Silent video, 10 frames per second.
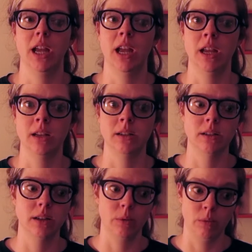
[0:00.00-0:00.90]

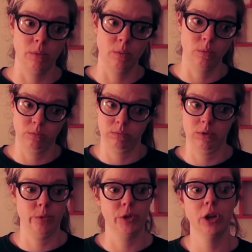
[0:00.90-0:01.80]
and I
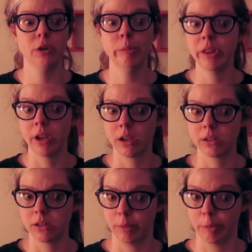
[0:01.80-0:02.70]
wish i could be
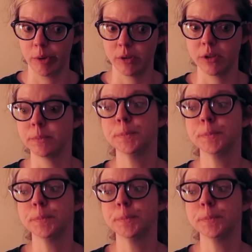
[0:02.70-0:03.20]
that type of person